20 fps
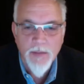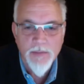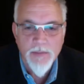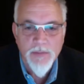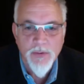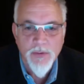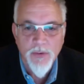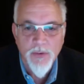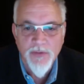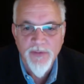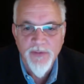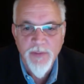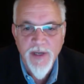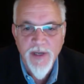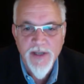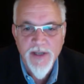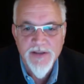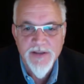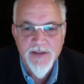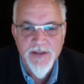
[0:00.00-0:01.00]
quarter of a
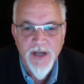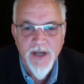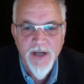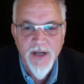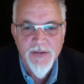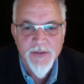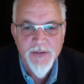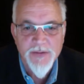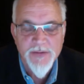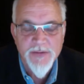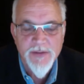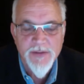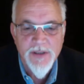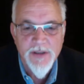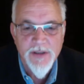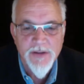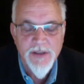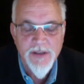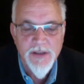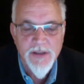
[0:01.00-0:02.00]
page of titles,
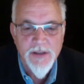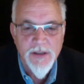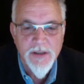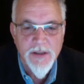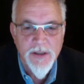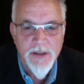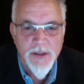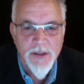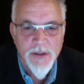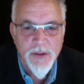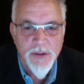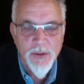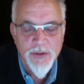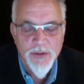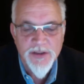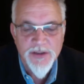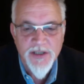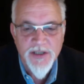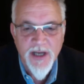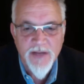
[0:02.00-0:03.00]
including
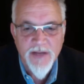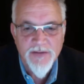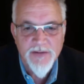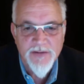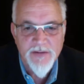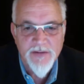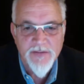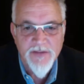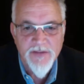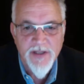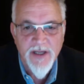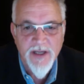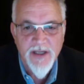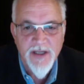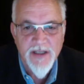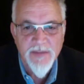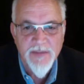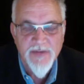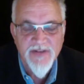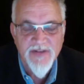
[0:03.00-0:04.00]
Lord Chancellor of the
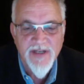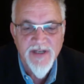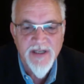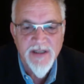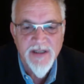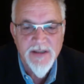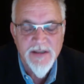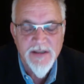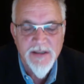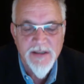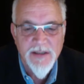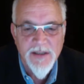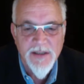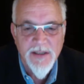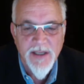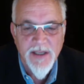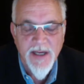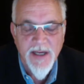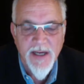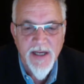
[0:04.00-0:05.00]
Kingdom of England
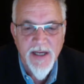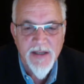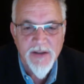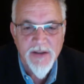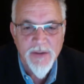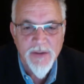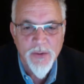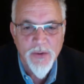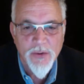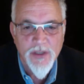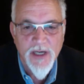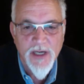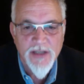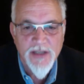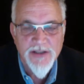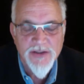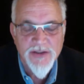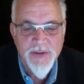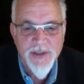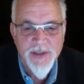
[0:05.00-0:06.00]
and Lord
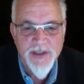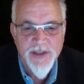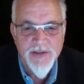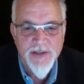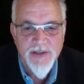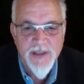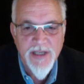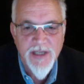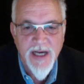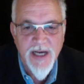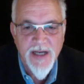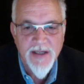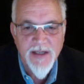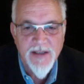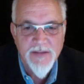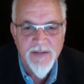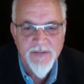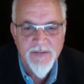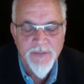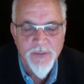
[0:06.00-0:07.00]
Arch-Treasurer, Guardian
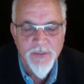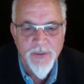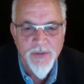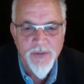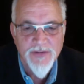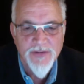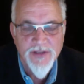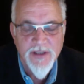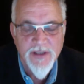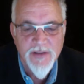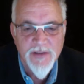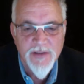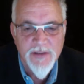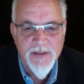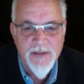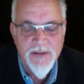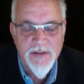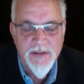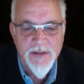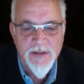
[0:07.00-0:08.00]
of the Royal Secret,
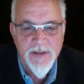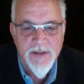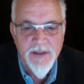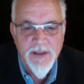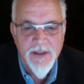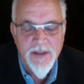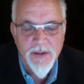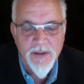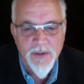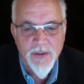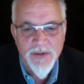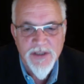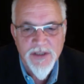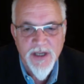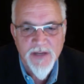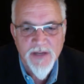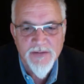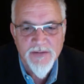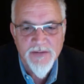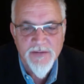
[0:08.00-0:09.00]
Lord
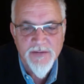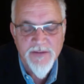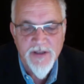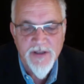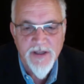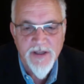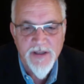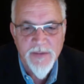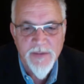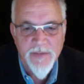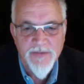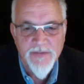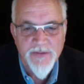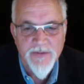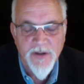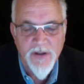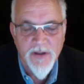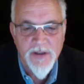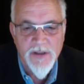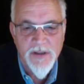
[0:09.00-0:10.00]
Chancellor of the Kingdom of
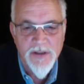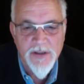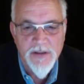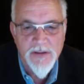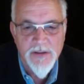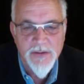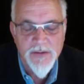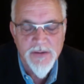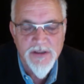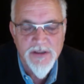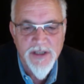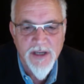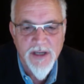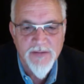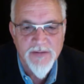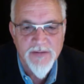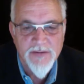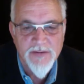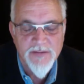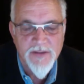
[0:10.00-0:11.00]
Scotland, Lord
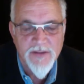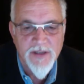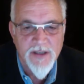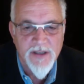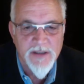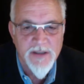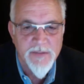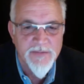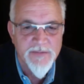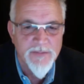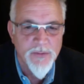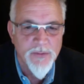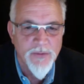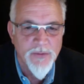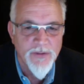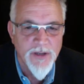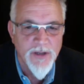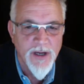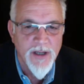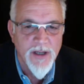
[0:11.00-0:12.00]
Chancellor of the Kingdom of Northern
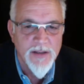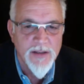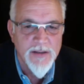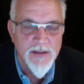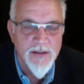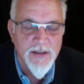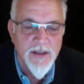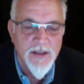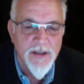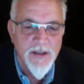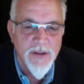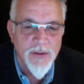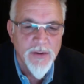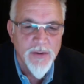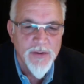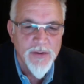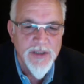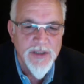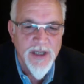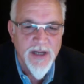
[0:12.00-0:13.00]
Ireland,
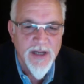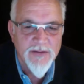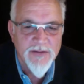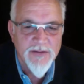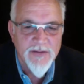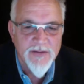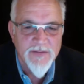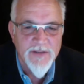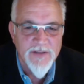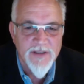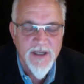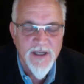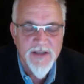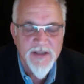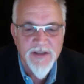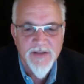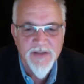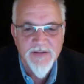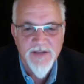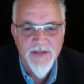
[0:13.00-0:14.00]
Lord Chancellor of the
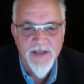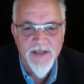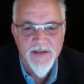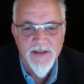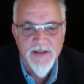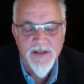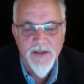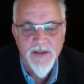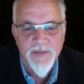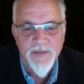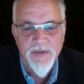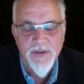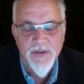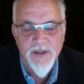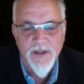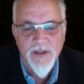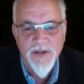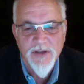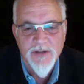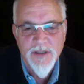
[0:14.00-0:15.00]
Duchy of Saxe-Coburg and
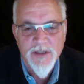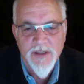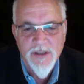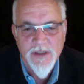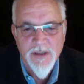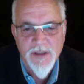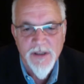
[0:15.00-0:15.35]
Gotha,